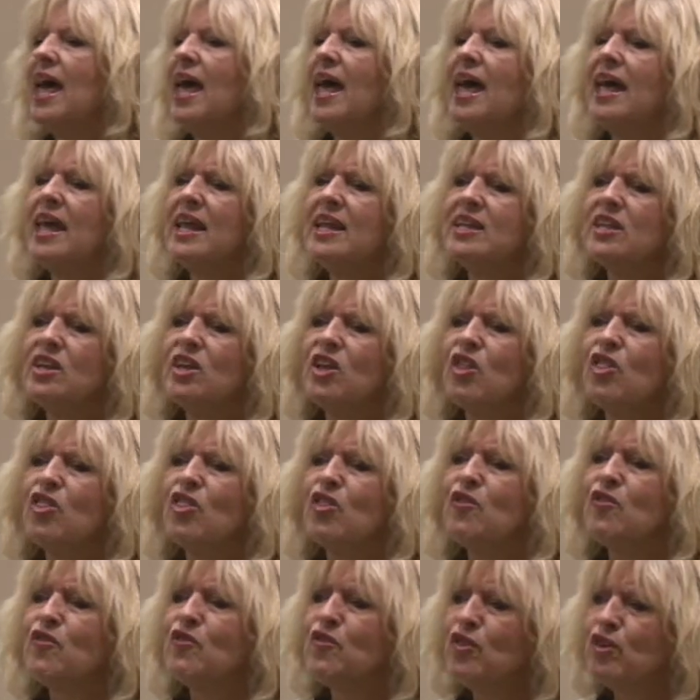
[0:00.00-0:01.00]
And
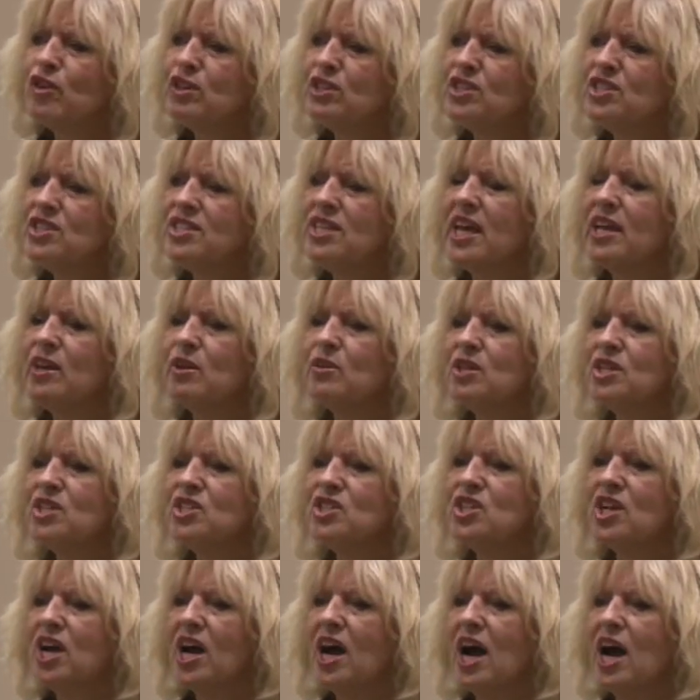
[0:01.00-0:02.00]
the first day on the
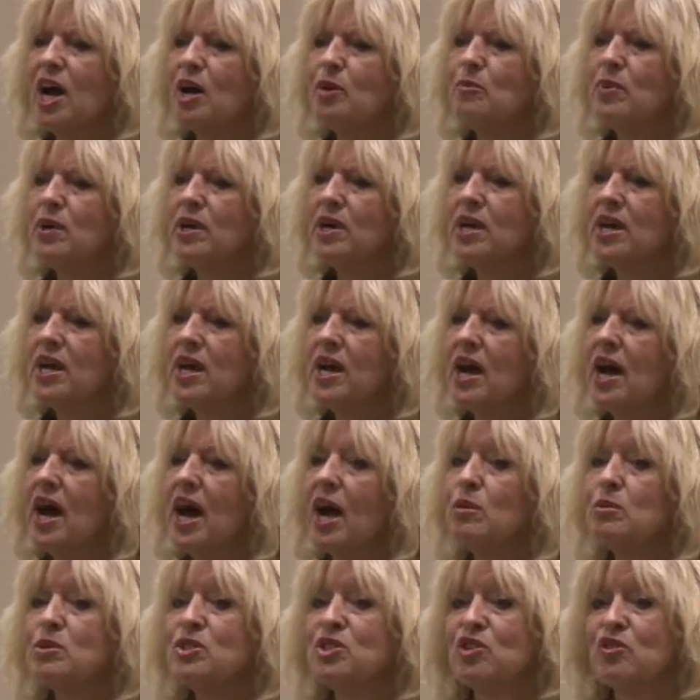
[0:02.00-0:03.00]
job,
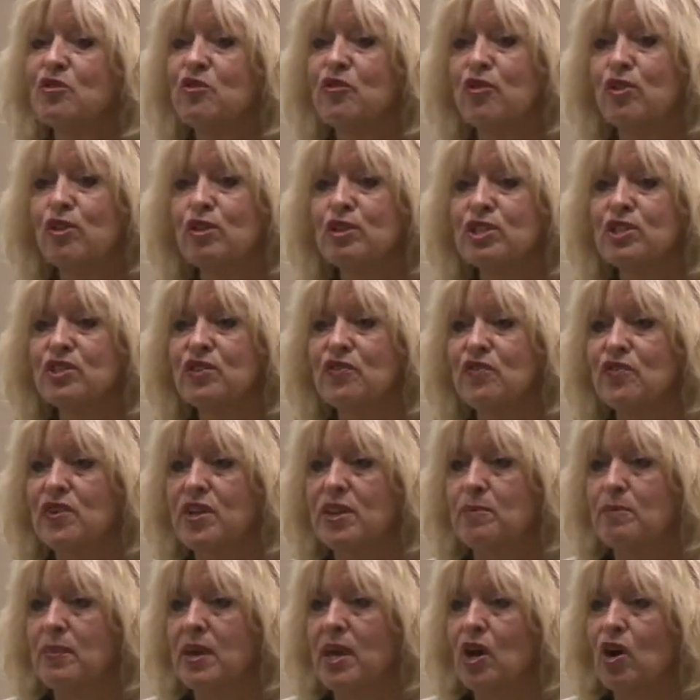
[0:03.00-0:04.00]
I was the first
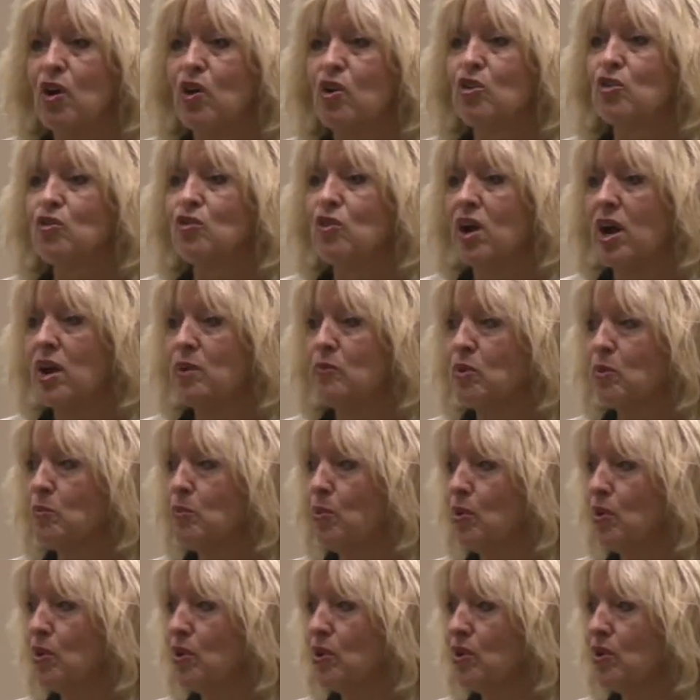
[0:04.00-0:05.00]
female crime
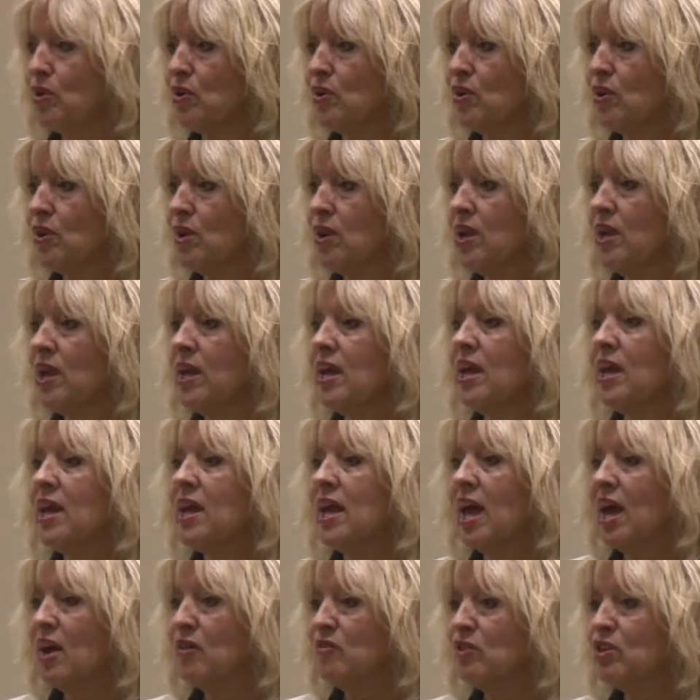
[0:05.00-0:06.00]
reporter
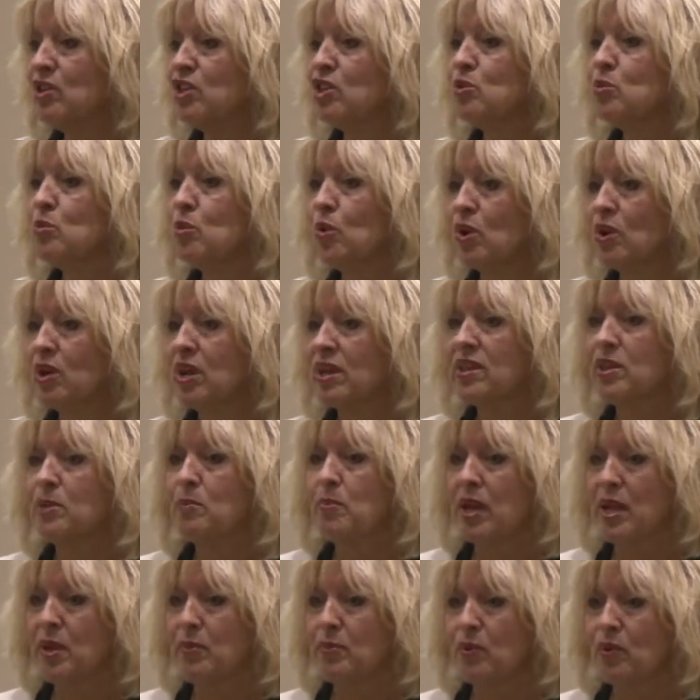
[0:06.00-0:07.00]
ever to work at the
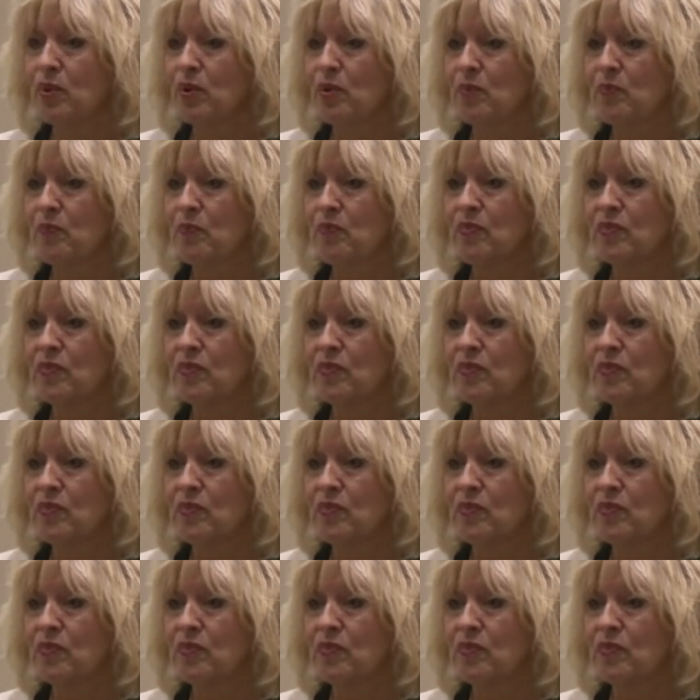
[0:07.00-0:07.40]
paper.